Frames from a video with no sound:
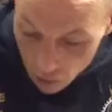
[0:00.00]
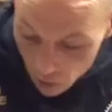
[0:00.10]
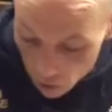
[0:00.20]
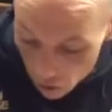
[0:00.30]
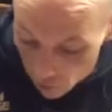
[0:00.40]

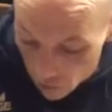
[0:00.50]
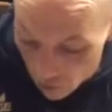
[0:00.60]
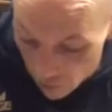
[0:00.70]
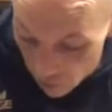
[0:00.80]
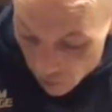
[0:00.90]
but I'm
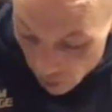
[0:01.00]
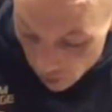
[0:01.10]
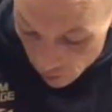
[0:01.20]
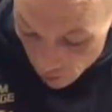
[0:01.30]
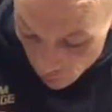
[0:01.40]
generally
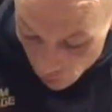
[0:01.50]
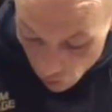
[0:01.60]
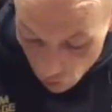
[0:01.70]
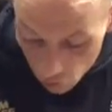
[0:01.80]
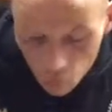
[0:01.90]
meaning when you're
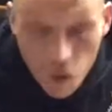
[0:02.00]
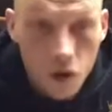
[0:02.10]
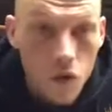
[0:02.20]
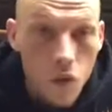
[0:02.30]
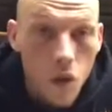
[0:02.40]
going on
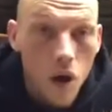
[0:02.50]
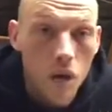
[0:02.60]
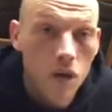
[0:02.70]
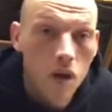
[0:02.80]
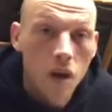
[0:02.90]
runs
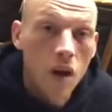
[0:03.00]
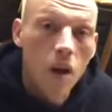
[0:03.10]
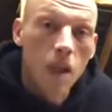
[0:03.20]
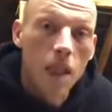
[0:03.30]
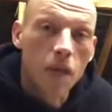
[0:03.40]
waters,
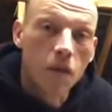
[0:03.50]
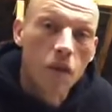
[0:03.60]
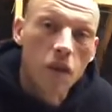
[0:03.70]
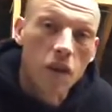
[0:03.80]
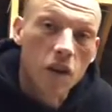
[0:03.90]
if you
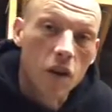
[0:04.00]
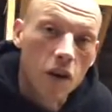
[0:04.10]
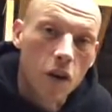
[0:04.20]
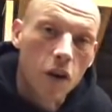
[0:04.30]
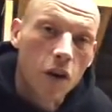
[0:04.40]
fish like I
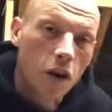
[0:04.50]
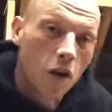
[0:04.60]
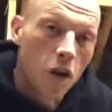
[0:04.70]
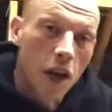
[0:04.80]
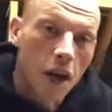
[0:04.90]
do, I
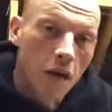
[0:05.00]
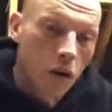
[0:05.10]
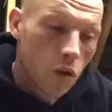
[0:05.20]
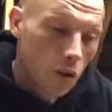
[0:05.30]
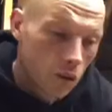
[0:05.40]
got a lake
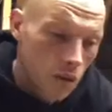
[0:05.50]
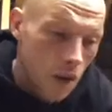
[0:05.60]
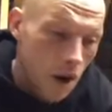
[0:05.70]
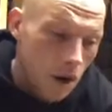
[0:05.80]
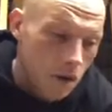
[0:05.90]
around the corner
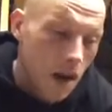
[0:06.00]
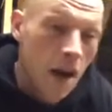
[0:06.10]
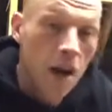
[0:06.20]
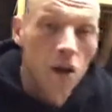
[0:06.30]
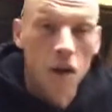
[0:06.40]
from my house,
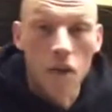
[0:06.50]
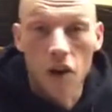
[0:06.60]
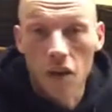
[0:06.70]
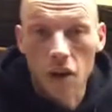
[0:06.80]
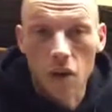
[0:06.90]
and I got
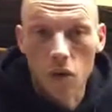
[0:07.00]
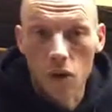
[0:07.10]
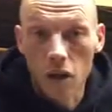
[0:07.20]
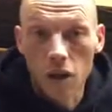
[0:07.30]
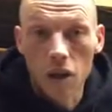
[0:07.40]
another lake around the
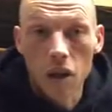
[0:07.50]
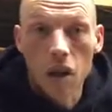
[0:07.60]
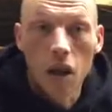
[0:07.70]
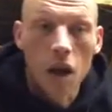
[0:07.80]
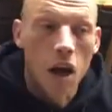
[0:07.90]
corner.
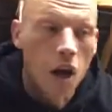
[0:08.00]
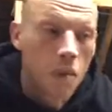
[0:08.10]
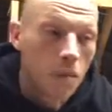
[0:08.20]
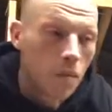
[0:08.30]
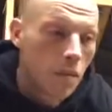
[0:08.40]

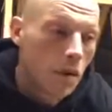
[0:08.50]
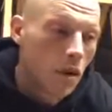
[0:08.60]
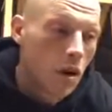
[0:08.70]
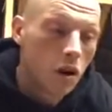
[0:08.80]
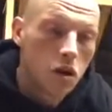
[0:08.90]

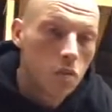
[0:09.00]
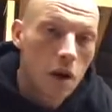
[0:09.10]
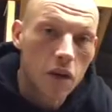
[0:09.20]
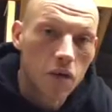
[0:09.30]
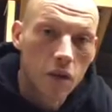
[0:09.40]
I
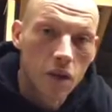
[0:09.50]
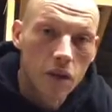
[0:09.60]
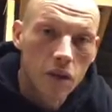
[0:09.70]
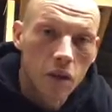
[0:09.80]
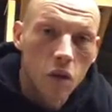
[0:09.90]
smash through
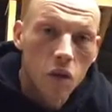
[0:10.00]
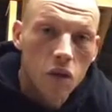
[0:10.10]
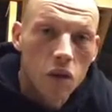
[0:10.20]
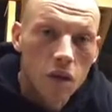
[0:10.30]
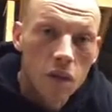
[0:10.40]
rigs like all
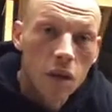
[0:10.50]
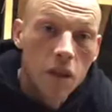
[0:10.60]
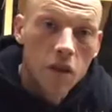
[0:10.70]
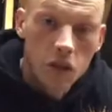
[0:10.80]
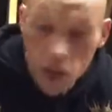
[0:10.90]
the time.
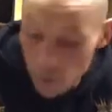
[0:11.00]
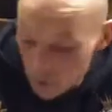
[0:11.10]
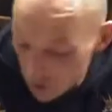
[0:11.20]
Just keep